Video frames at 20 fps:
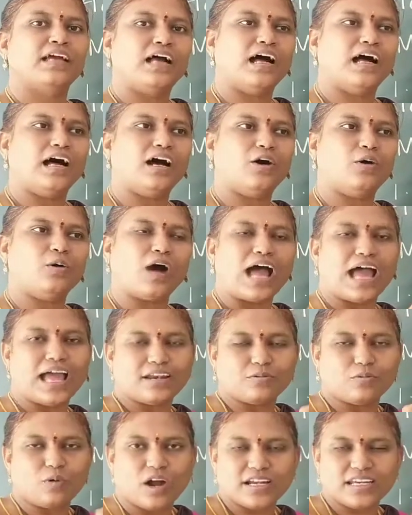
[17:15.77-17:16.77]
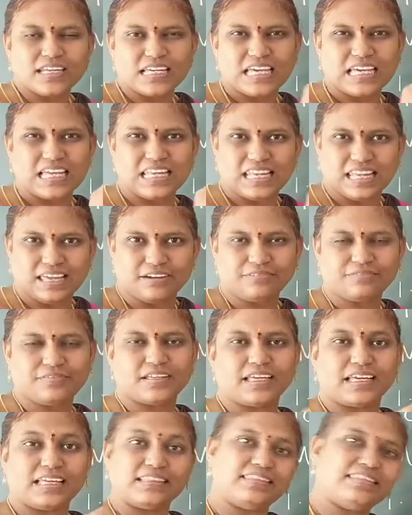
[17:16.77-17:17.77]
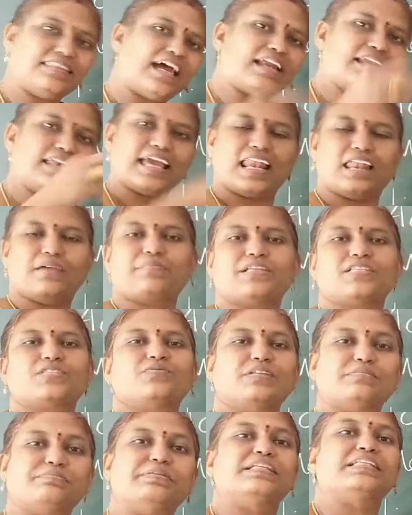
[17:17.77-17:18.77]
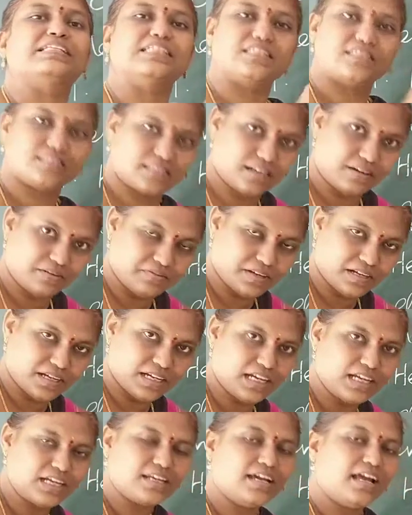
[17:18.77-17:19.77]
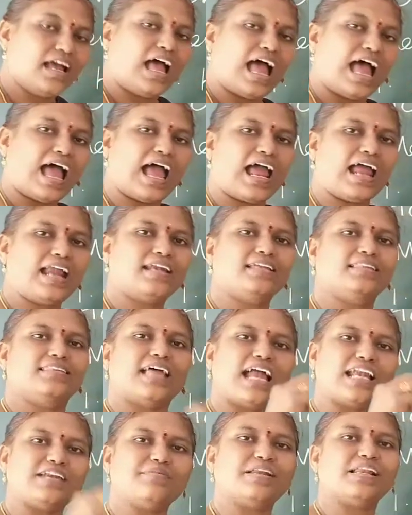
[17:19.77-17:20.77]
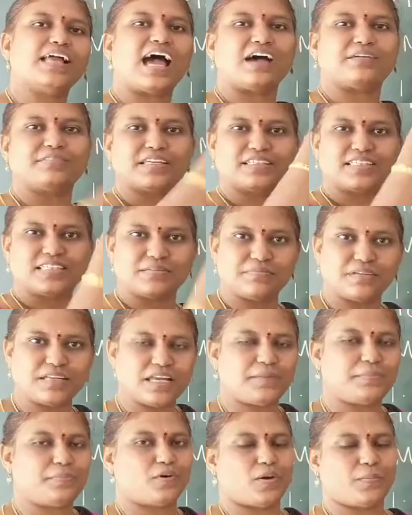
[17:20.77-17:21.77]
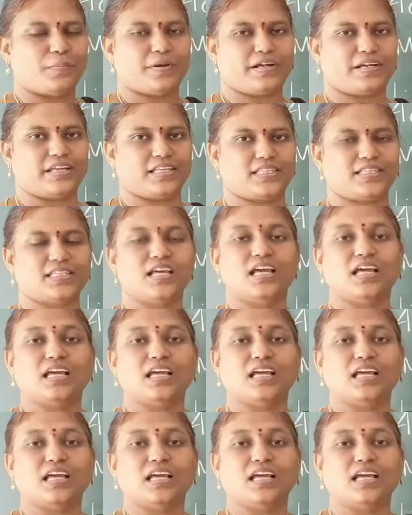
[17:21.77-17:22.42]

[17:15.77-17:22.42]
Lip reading: and what he left in that elements will be discovered, and that will have a similar properties.